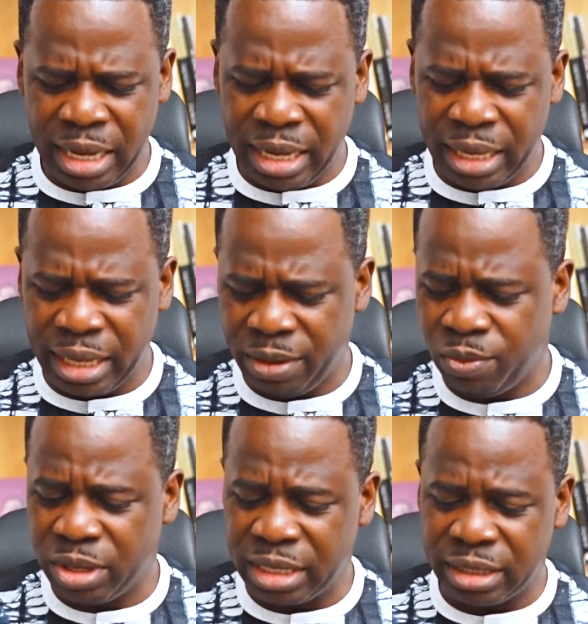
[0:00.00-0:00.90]
Again,
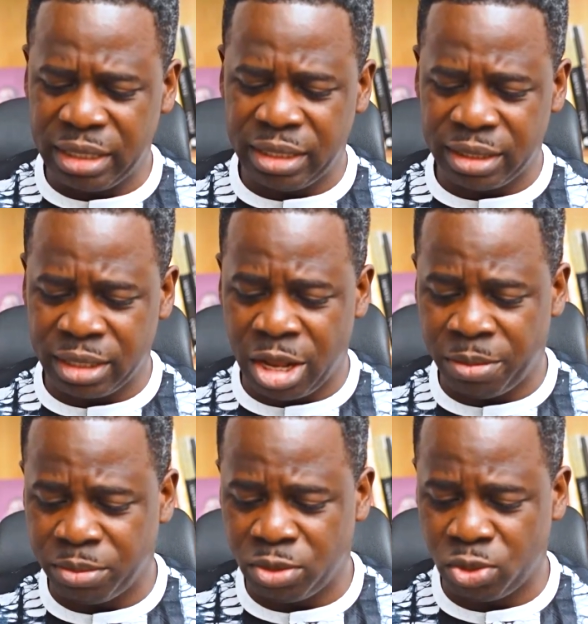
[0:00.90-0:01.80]
we can see in
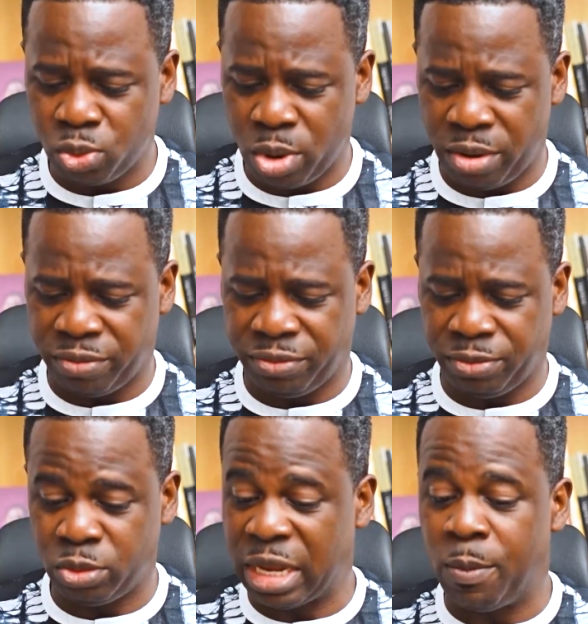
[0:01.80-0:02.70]
Psalm
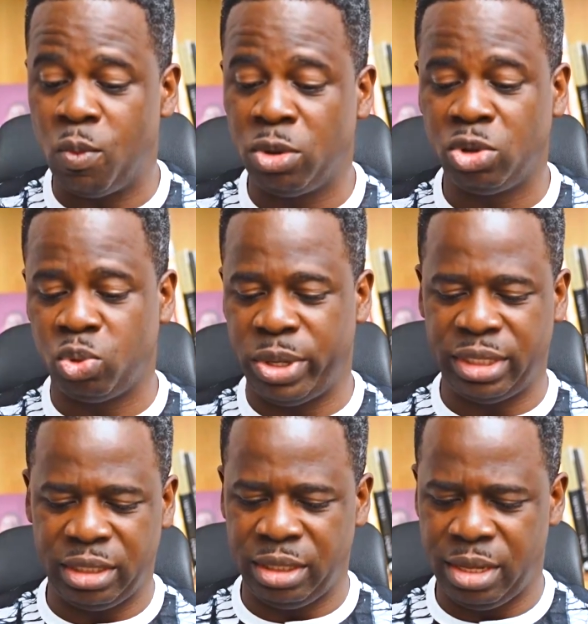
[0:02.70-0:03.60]

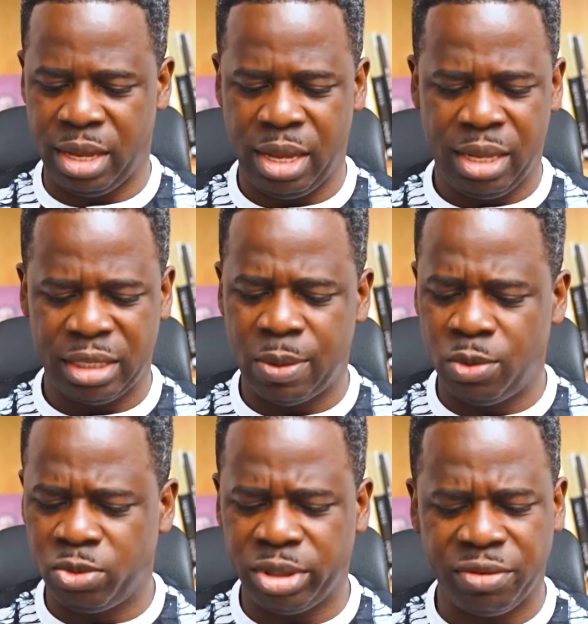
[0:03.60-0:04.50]

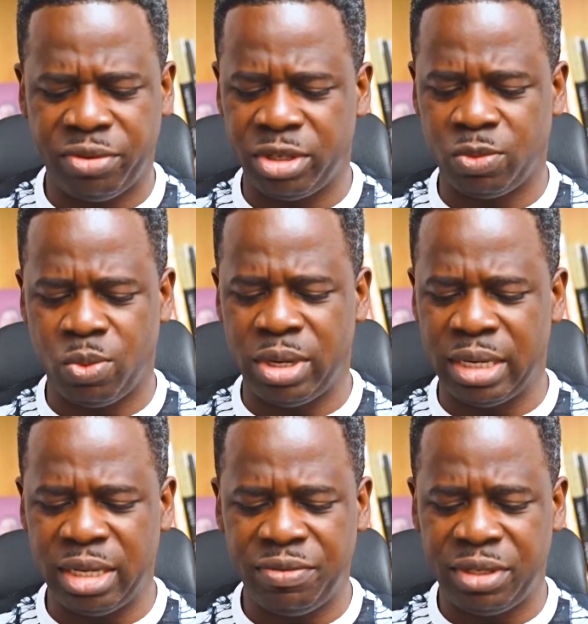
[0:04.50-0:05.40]
120 verse 1,
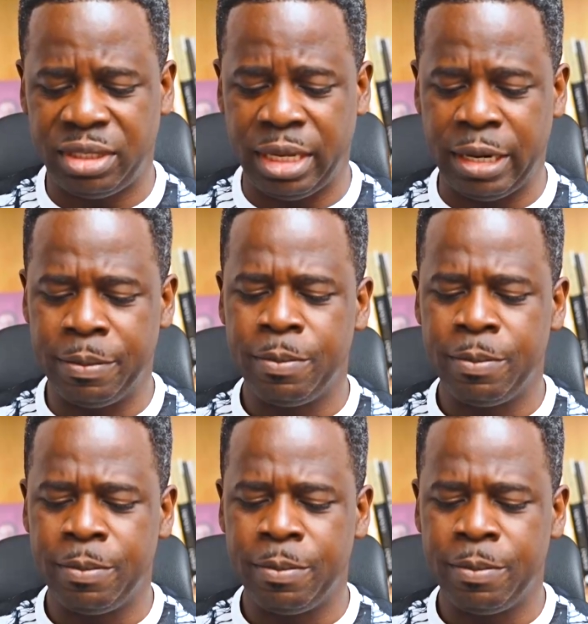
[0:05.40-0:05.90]
and David said,